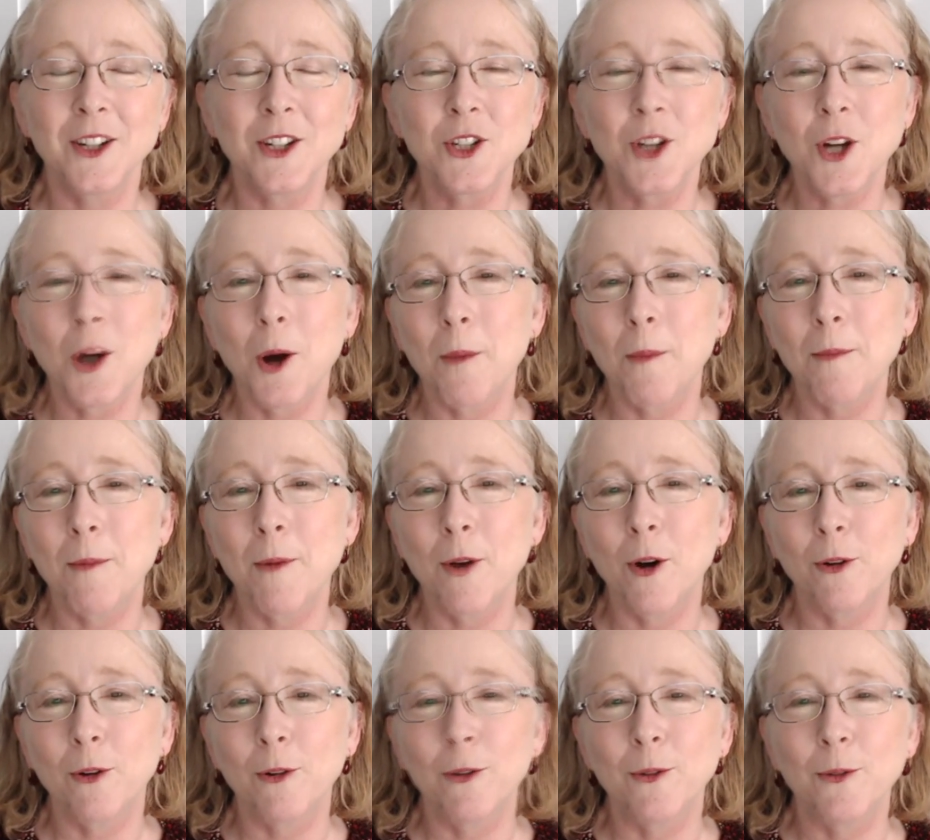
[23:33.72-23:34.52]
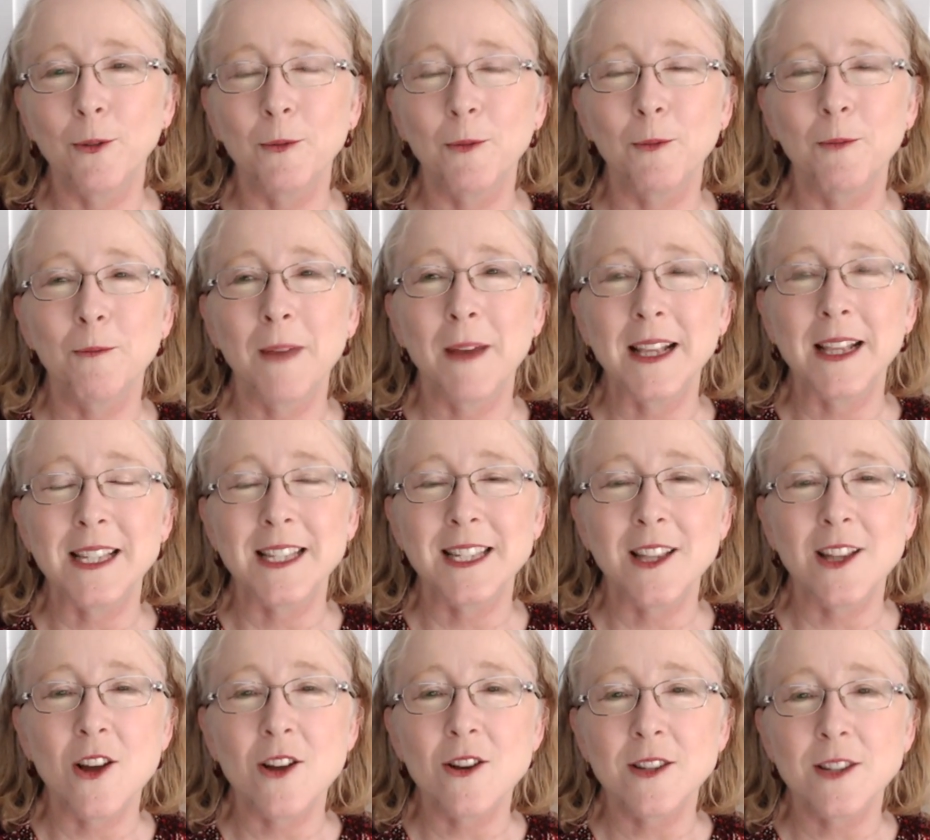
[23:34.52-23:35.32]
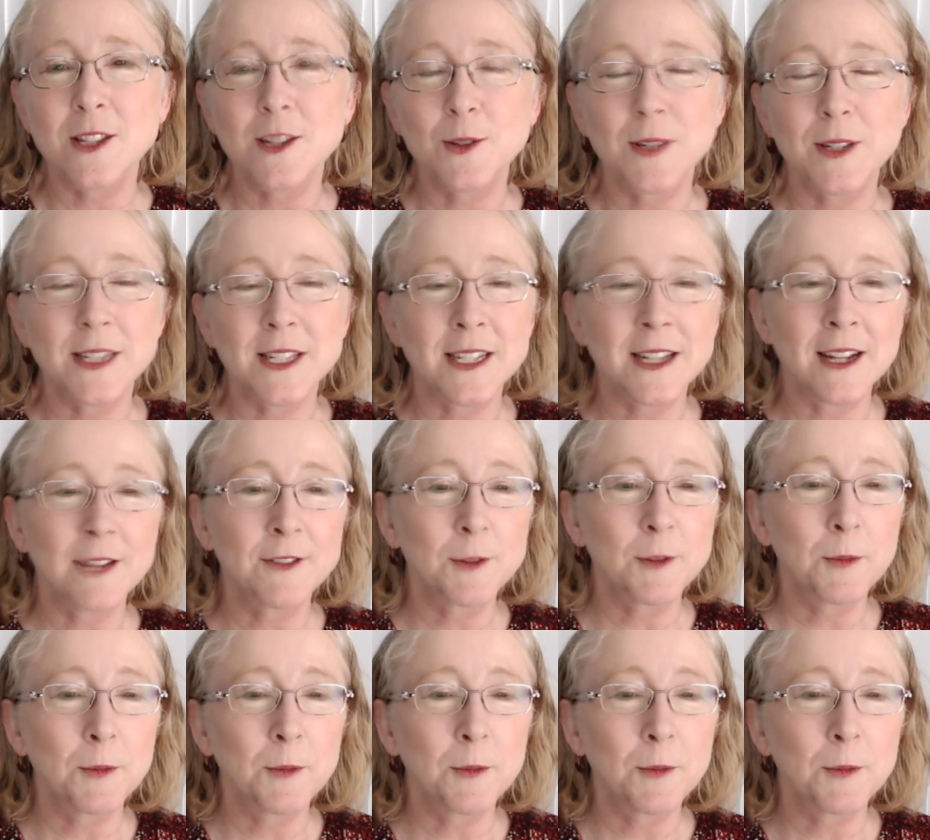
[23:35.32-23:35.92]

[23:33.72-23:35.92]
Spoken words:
Top Model meets Lost is enough